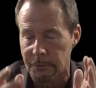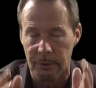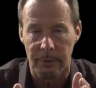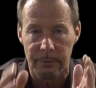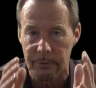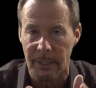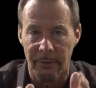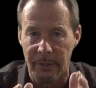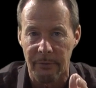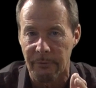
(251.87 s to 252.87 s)
shirts,
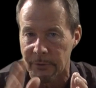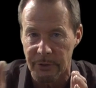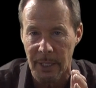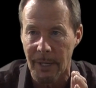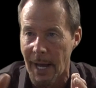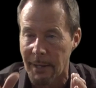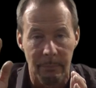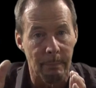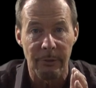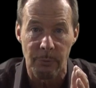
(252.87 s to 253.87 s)
everything from the same guy,
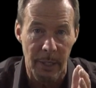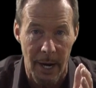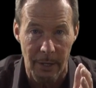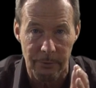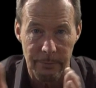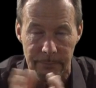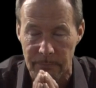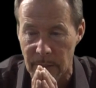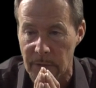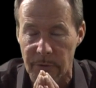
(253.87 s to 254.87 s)
Men's Warehouse.
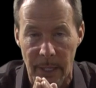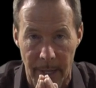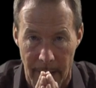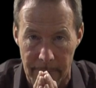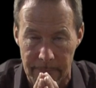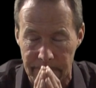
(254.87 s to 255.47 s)
Same guy.